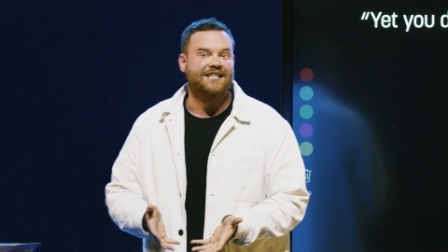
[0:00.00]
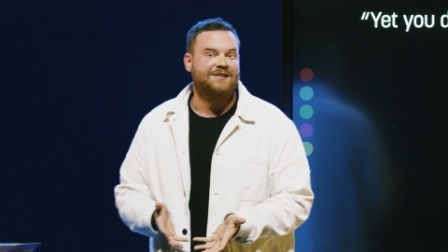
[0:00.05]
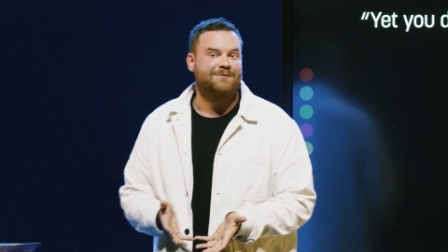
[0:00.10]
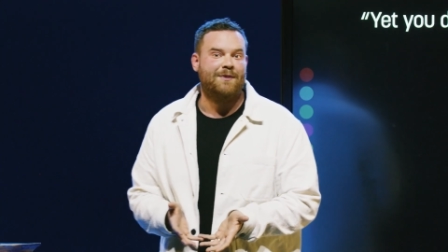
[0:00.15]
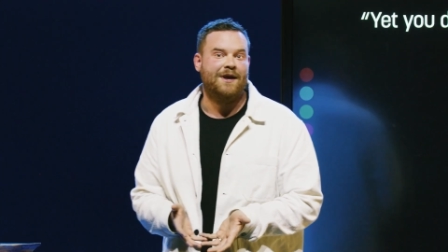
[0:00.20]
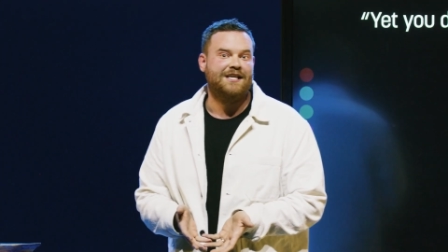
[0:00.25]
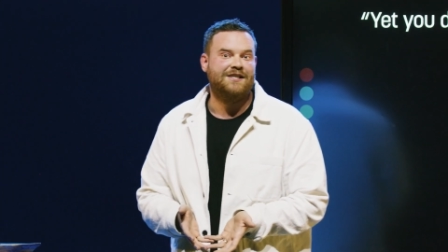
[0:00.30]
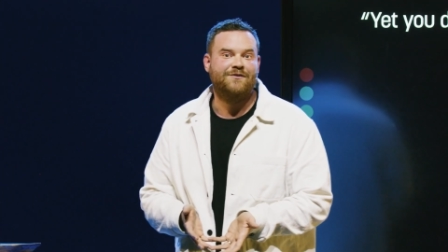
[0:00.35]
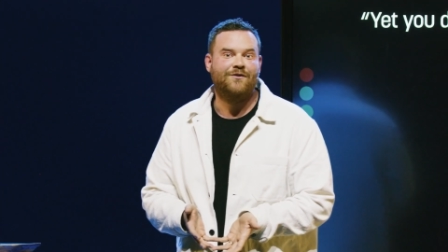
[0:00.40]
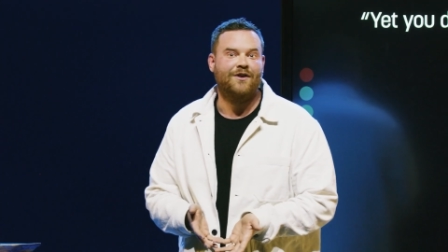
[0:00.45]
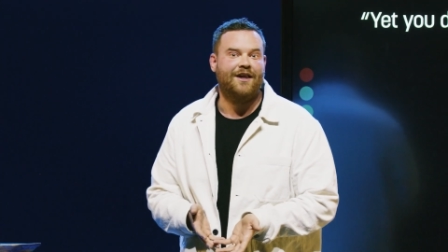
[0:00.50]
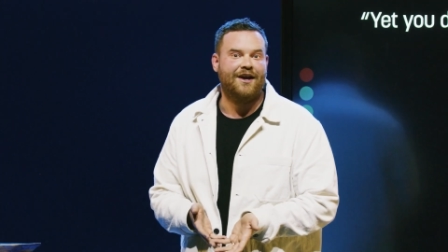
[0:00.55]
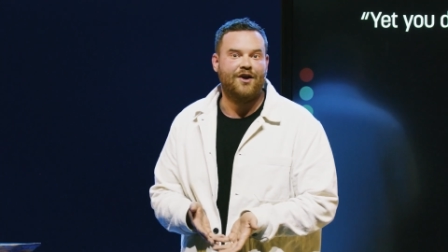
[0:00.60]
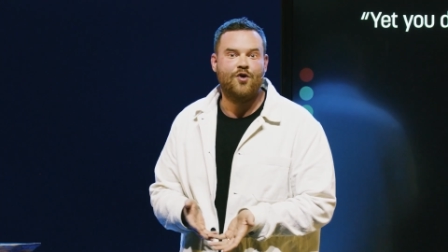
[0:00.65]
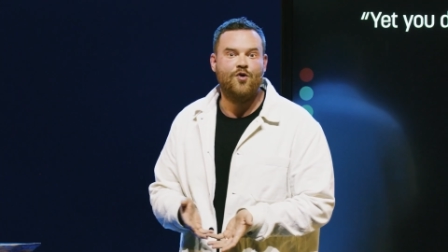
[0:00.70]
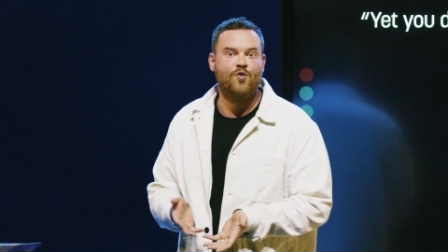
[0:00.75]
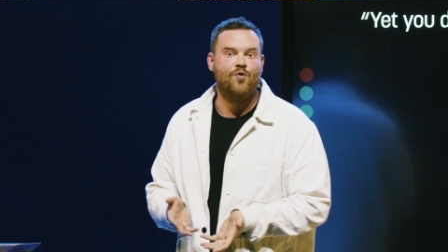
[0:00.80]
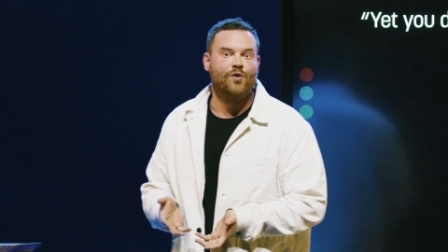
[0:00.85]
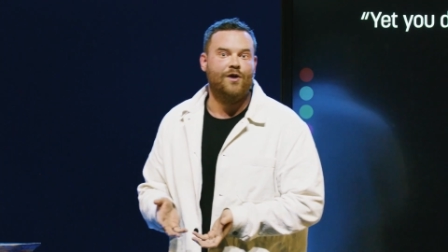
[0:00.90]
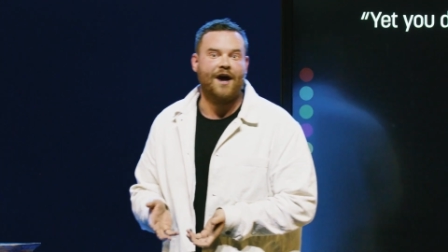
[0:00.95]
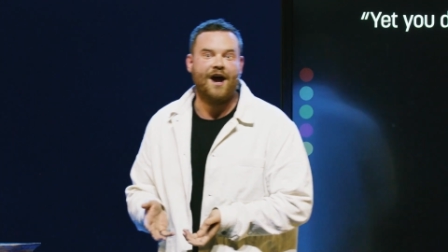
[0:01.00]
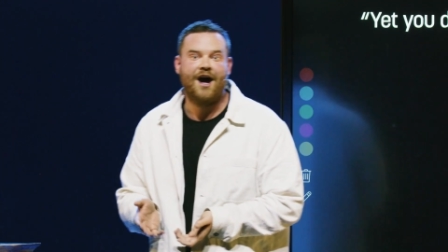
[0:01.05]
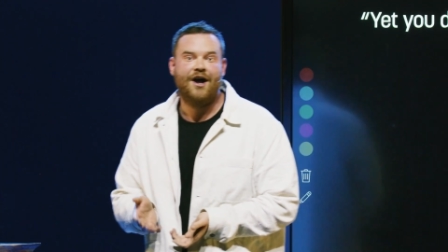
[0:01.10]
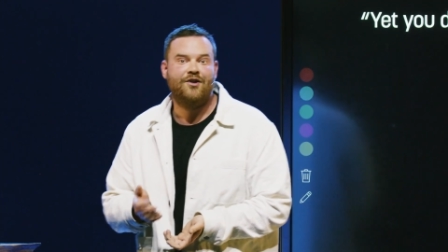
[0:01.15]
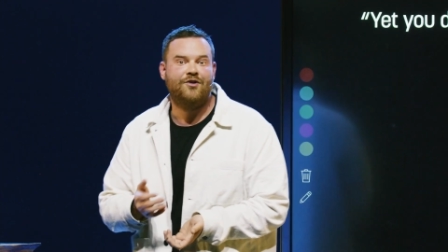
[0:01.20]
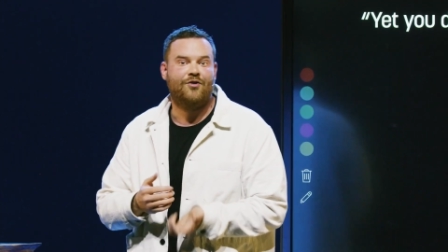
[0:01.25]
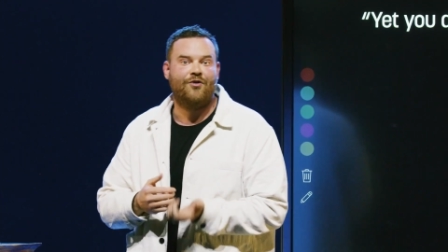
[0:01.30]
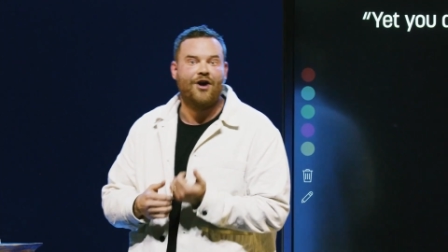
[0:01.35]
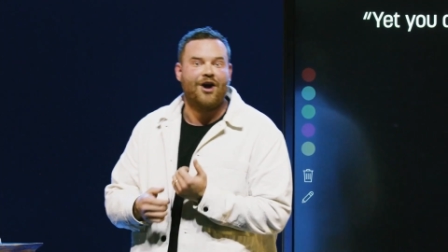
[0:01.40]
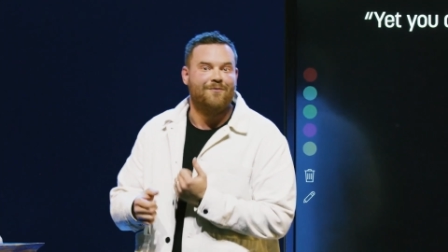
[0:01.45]
space for like cool, like
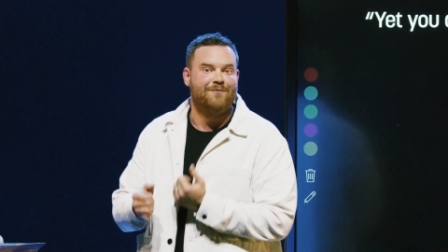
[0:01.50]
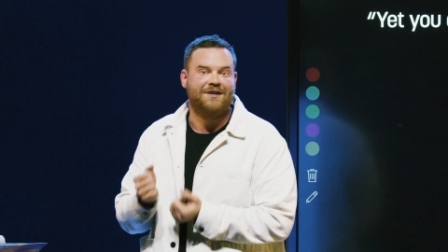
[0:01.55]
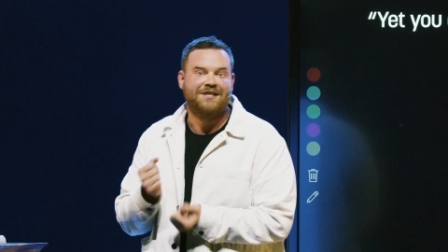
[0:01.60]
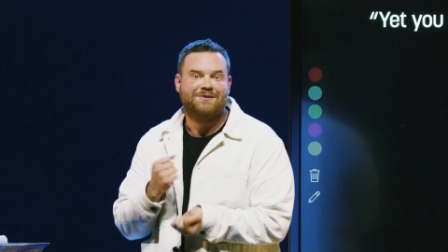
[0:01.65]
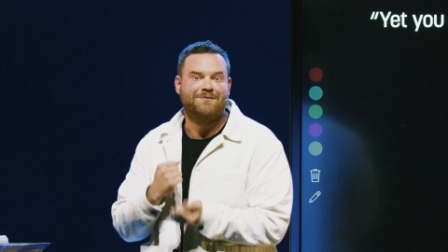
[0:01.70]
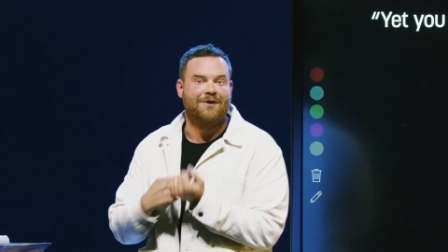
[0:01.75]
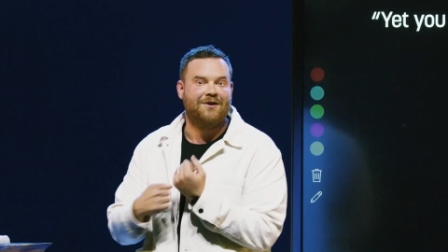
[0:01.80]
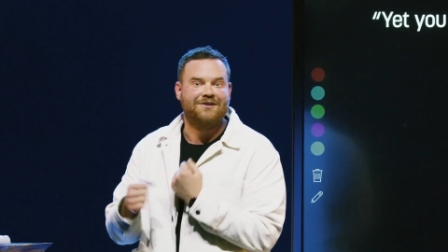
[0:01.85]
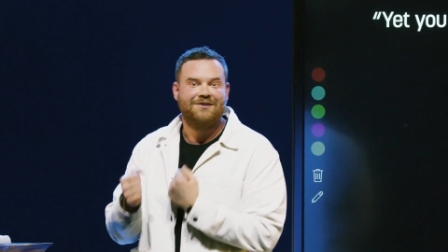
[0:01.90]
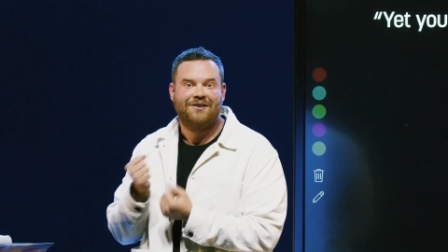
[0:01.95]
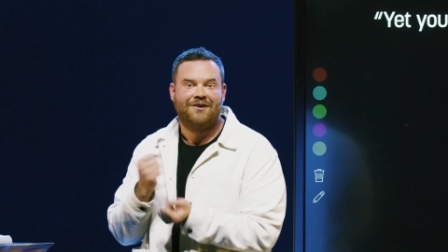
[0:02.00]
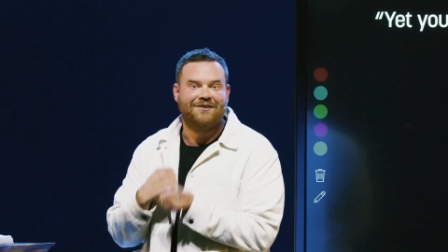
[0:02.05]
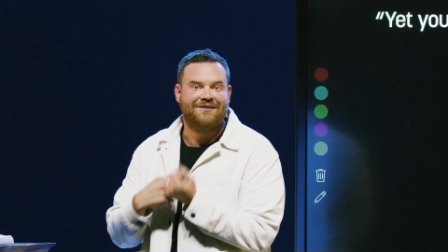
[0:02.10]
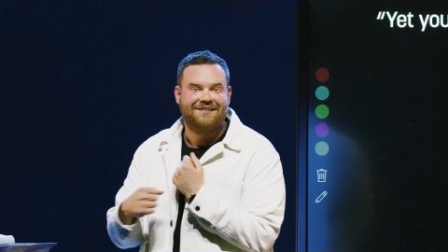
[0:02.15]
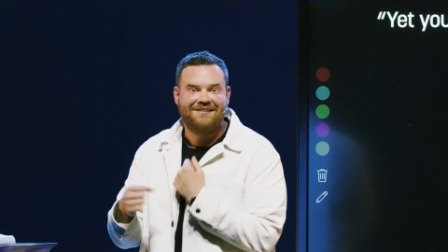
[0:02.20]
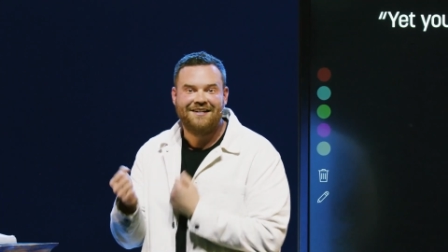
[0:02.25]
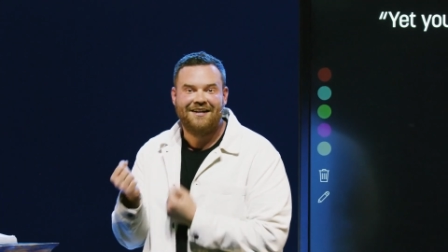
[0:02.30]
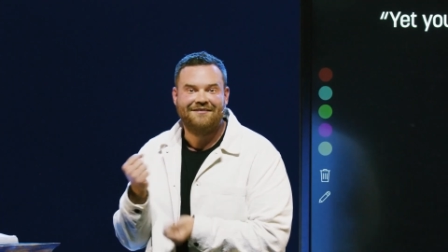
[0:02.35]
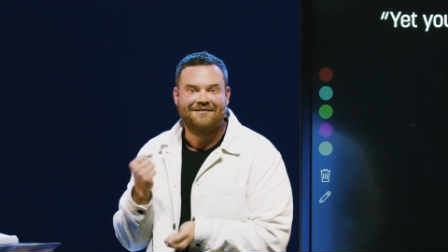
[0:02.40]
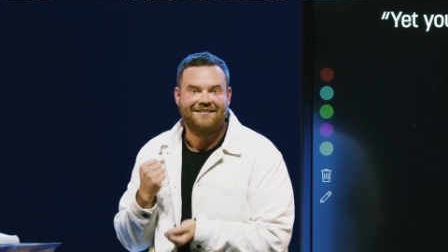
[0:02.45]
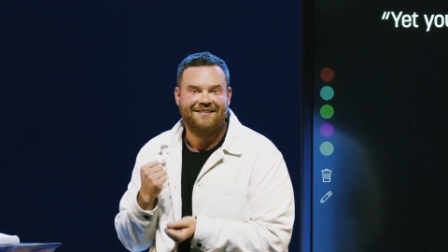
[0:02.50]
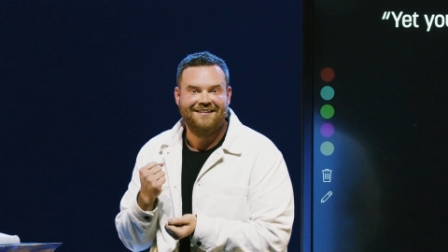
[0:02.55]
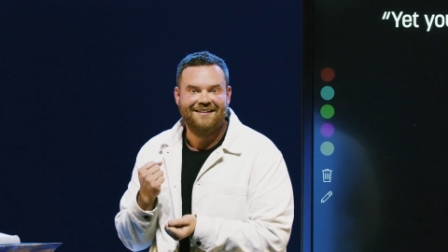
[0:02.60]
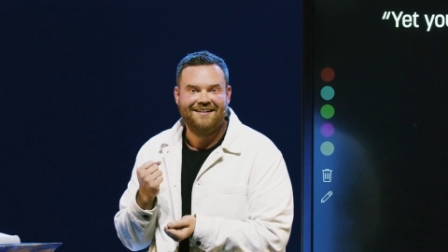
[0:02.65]
underground mixed martial arts stuff.